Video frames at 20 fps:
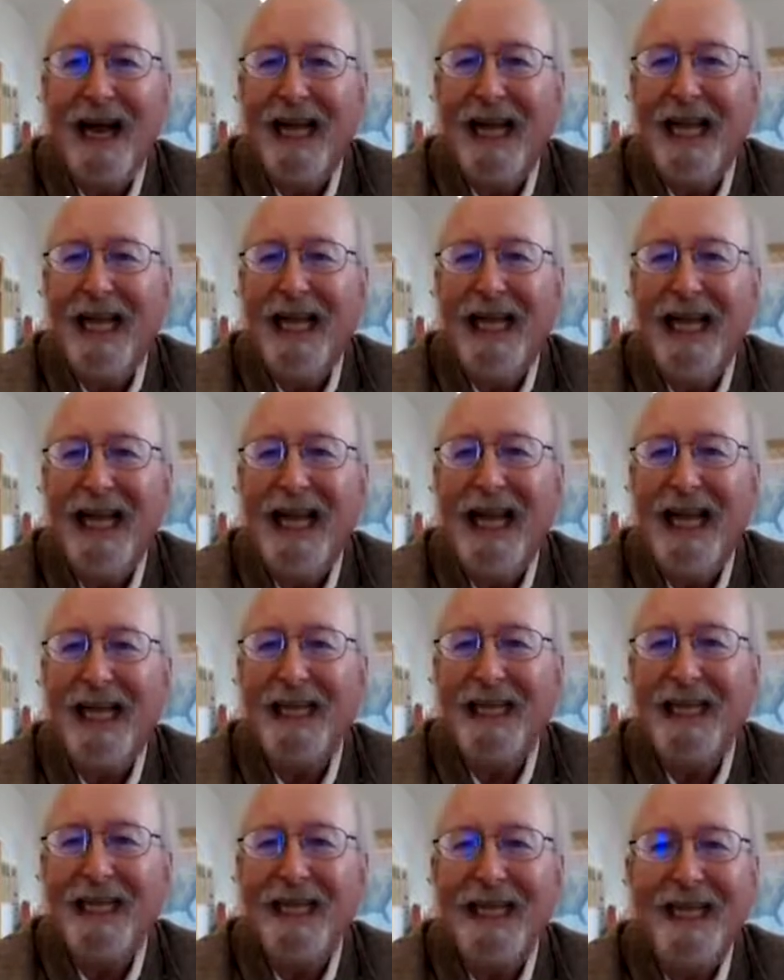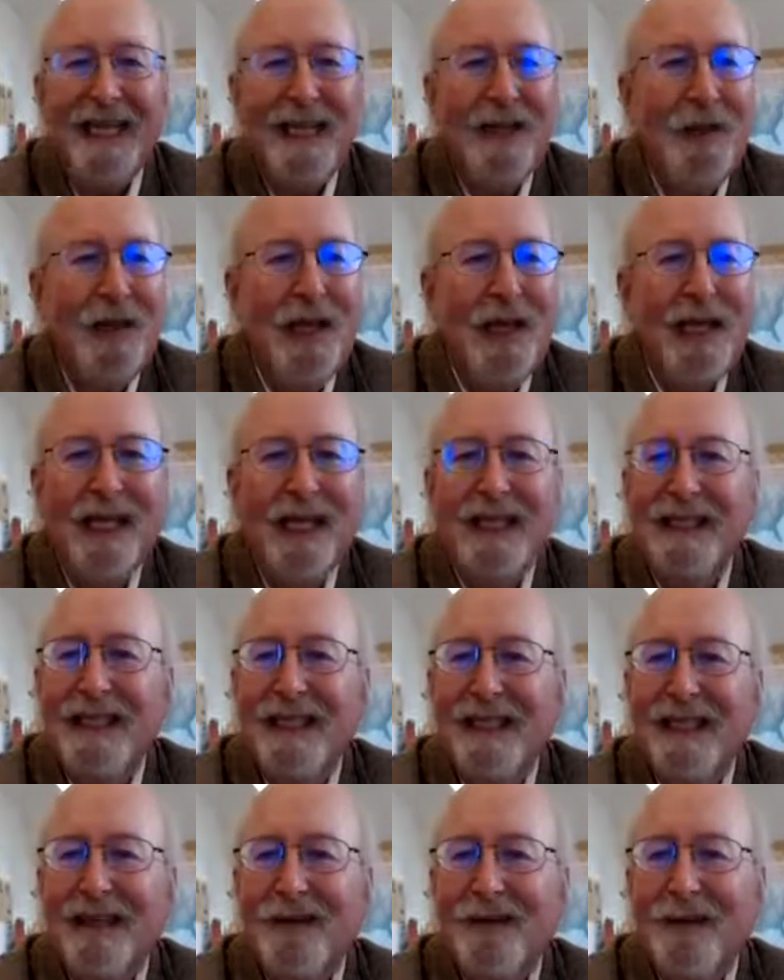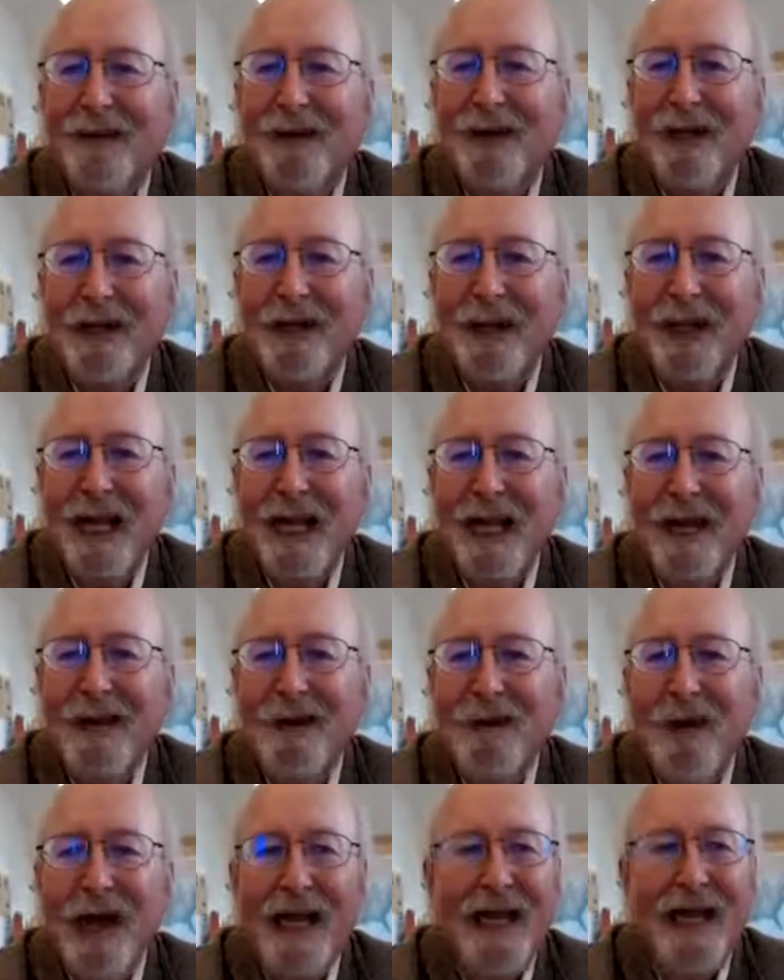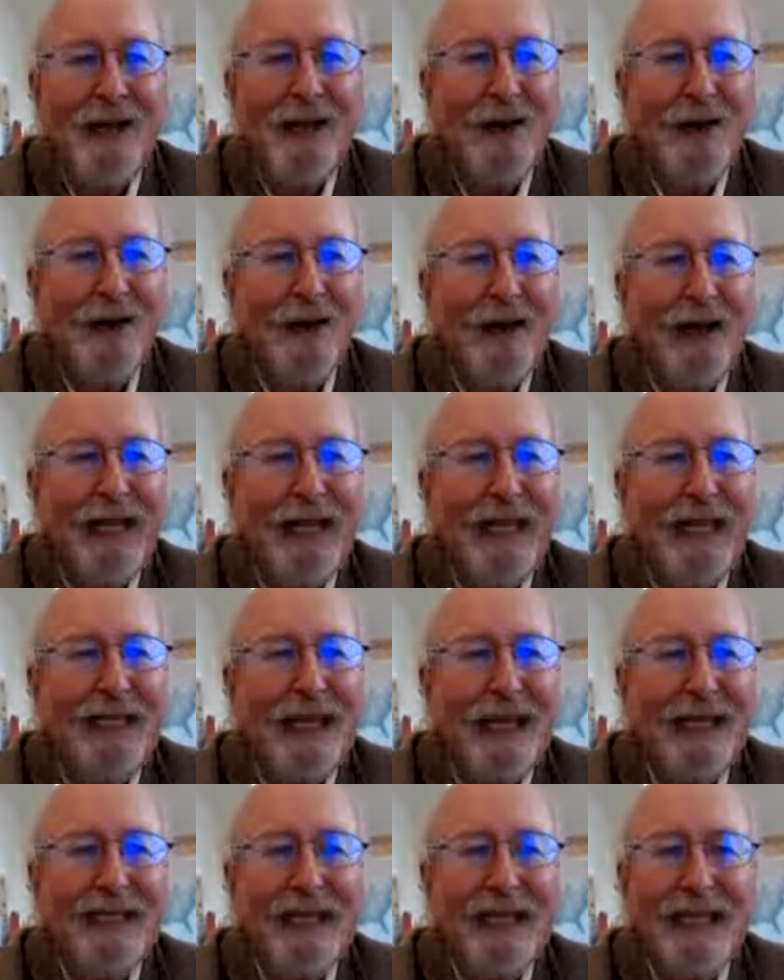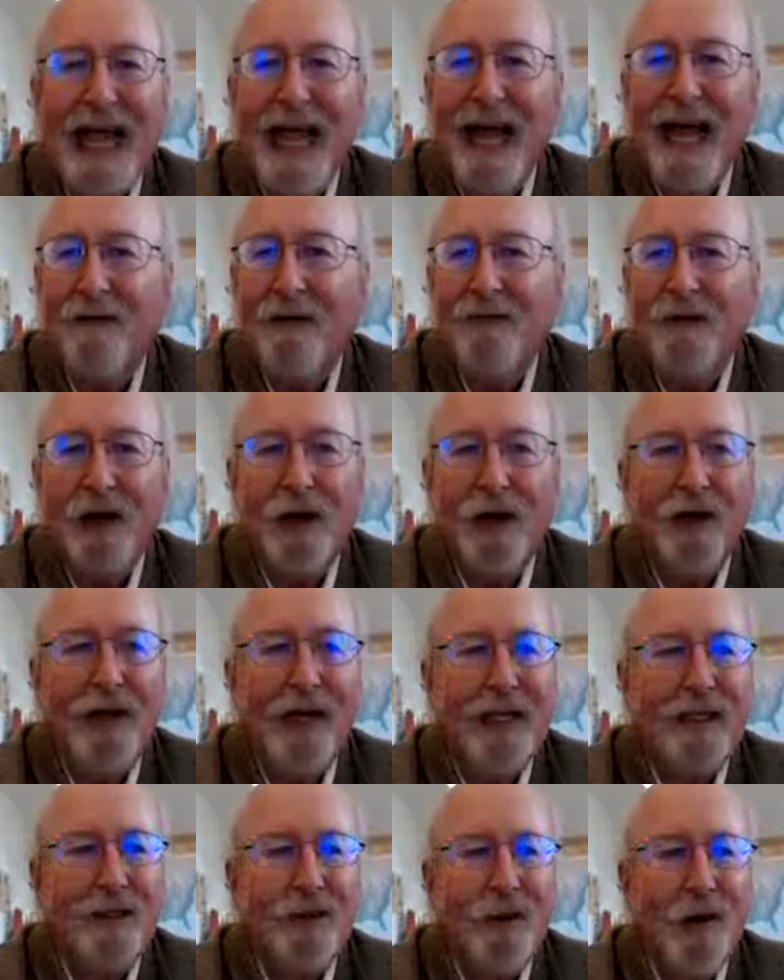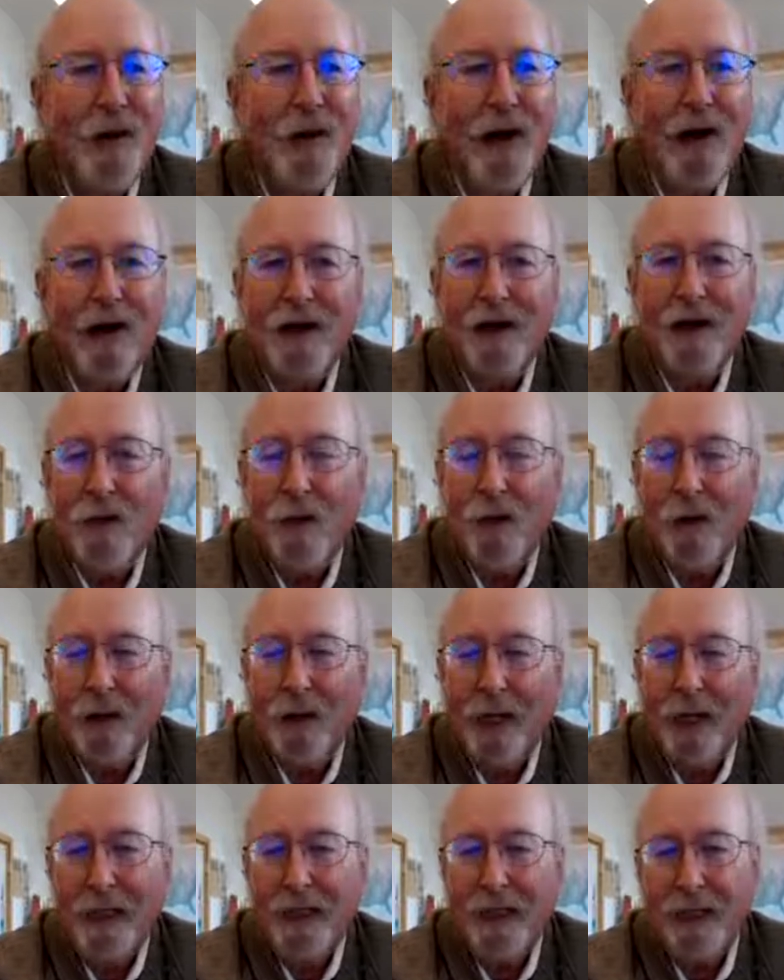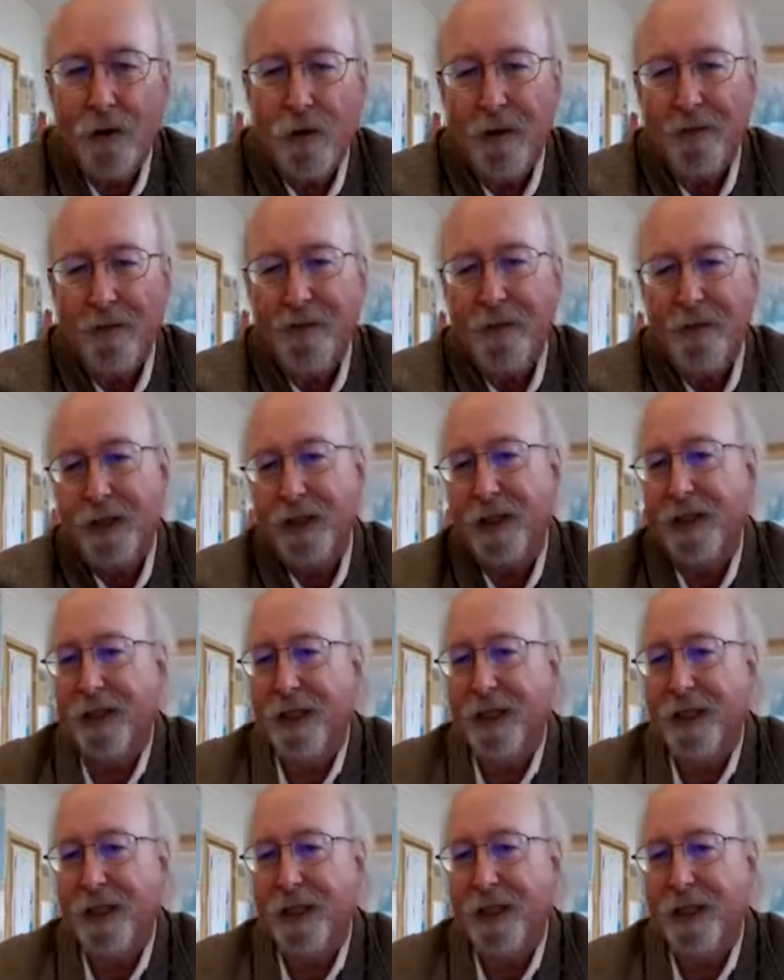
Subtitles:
In it, this link right here, it doesn't have a very strong correlation coefficient.